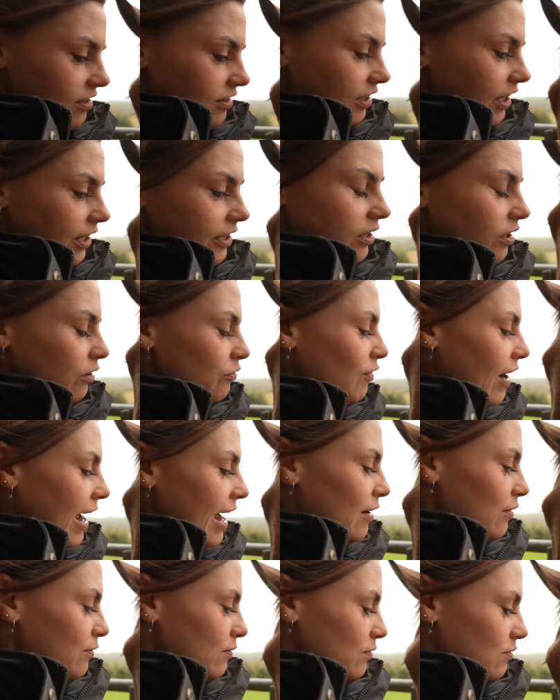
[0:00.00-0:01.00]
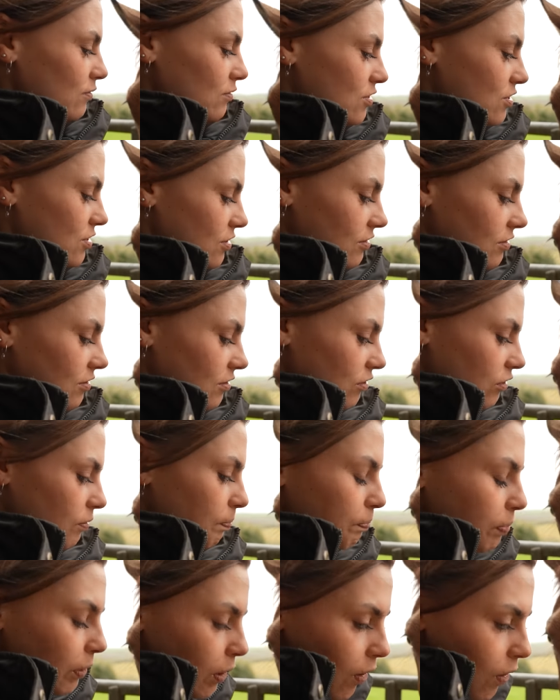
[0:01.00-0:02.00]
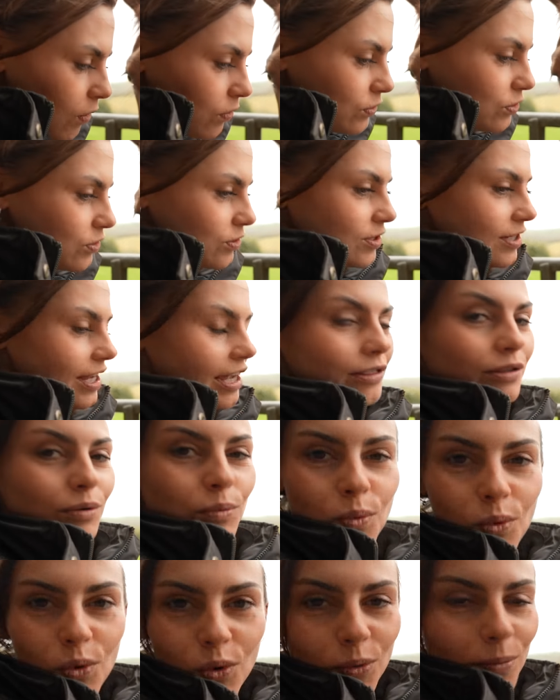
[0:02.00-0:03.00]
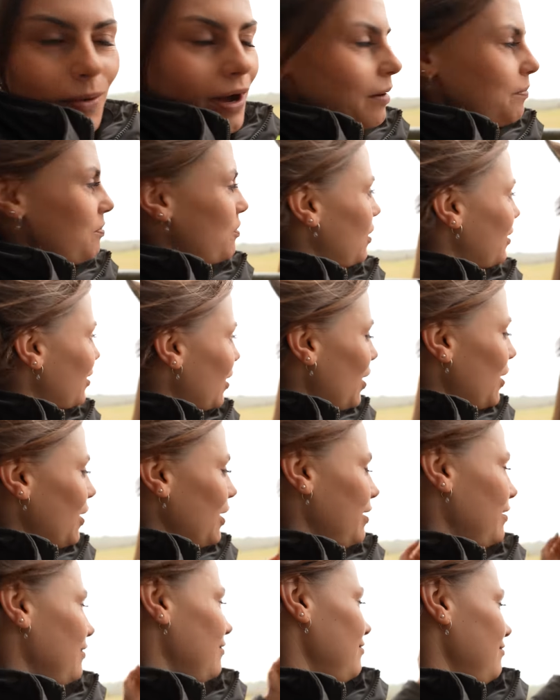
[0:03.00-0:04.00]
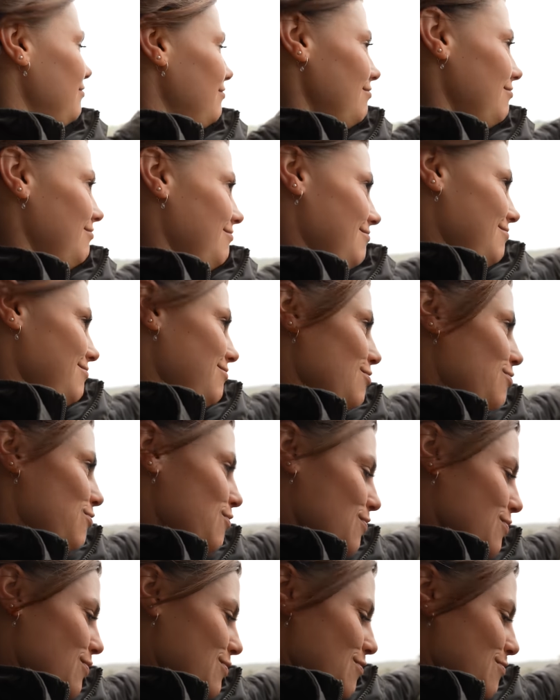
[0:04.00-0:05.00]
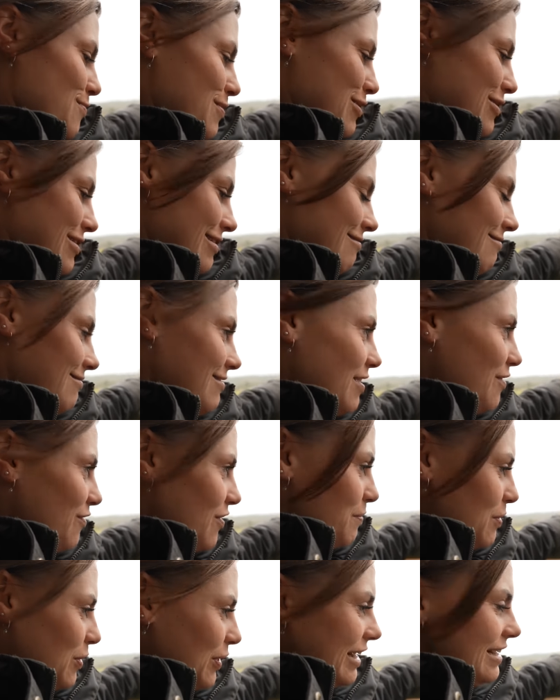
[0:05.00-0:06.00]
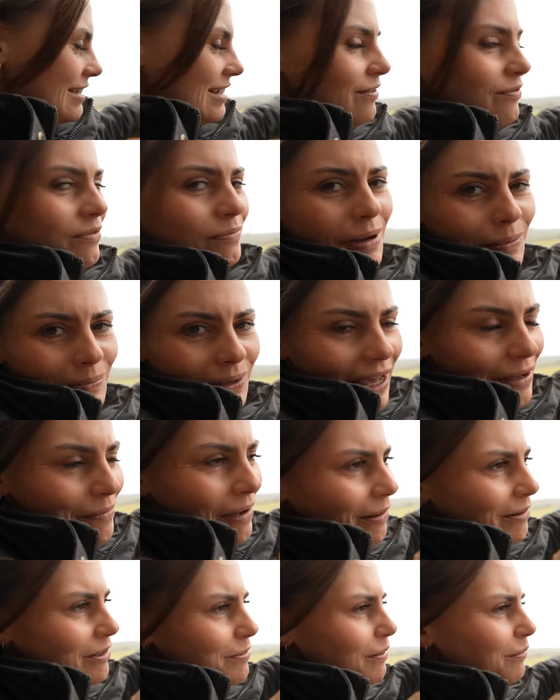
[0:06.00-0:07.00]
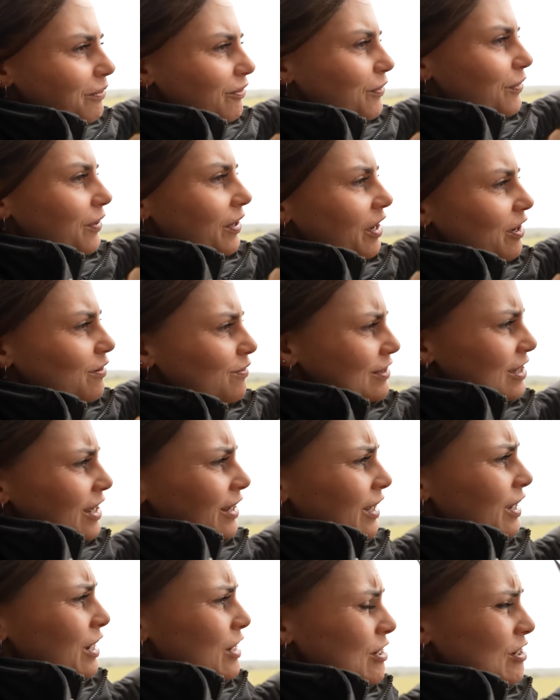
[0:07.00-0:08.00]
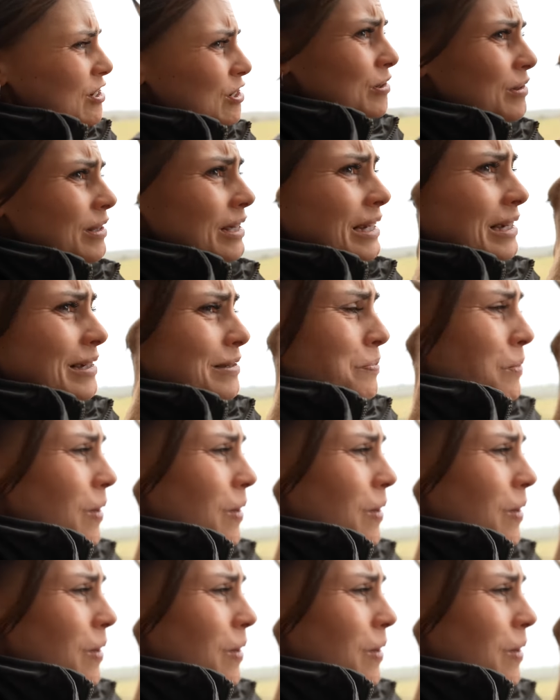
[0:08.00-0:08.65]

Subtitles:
like around the box in the warm-up than I thought you were, if I'm honest. Even Mum came out to me before going and was like, do you think it's